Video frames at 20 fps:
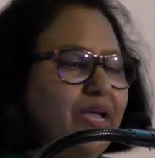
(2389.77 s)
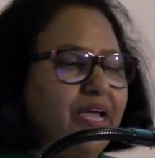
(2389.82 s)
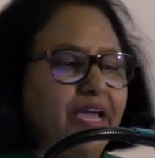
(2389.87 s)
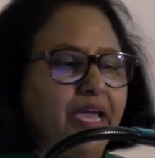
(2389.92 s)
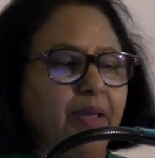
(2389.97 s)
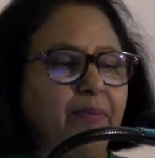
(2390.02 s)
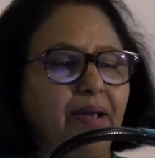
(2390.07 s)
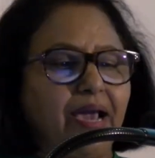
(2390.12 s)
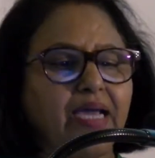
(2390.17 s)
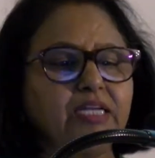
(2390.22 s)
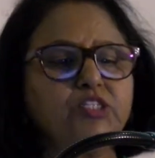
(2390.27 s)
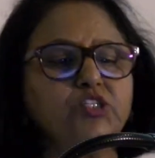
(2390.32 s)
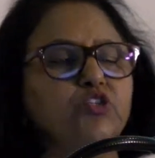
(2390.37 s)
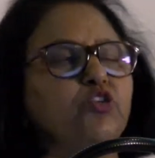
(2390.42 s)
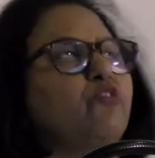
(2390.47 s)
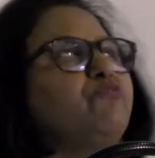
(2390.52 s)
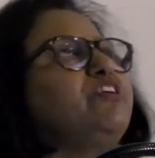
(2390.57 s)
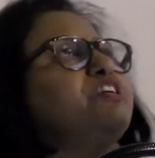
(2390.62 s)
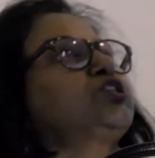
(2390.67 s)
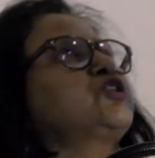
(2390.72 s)
Amen. So
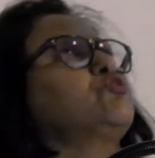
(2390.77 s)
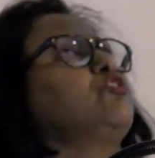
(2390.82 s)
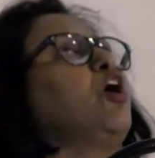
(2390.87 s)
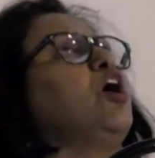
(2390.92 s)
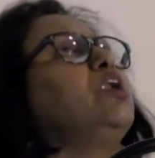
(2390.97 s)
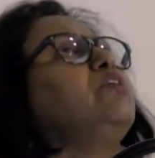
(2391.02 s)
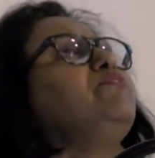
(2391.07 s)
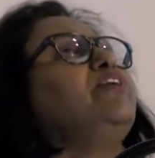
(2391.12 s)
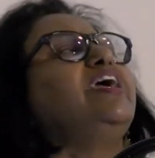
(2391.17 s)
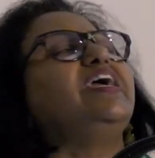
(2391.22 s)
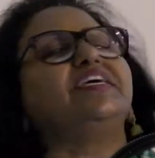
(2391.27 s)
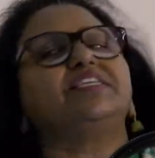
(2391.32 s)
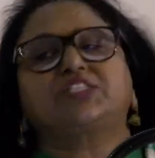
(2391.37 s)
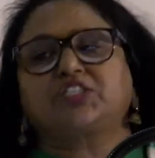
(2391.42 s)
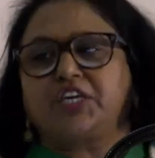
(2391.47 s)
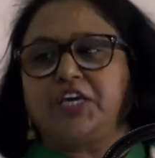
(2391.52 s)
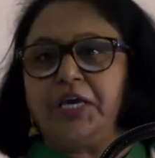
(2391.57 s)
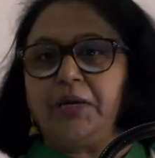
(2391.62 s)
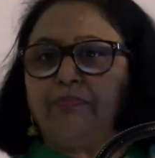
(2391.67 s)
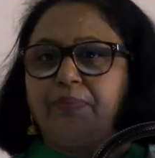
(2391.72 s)
we should always
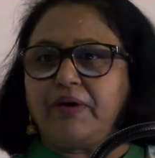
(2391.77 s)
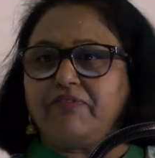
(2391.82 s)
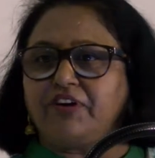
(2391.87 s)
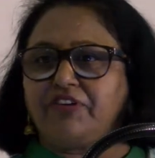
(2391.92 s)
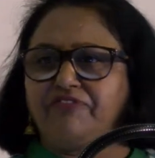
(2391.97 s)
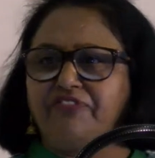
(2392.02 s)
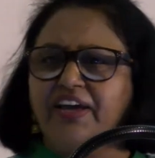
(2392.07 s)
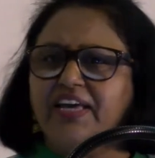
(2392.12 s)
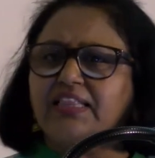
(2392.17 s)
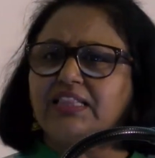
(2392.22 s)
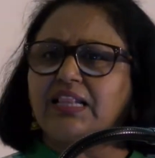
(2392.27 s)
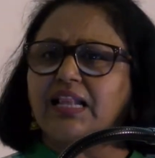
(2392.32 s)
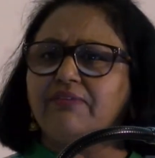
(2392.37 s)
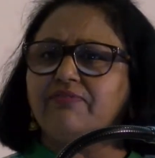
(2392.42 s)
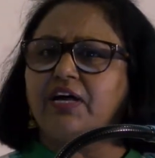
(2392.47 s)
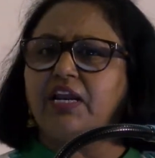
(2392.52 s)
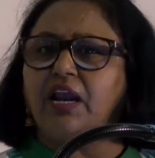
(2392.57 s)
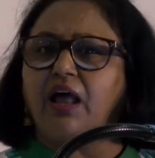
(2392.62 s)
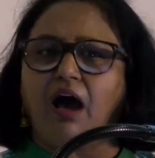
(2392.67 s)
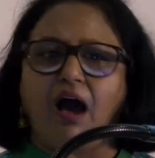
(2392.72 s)
keep our faith level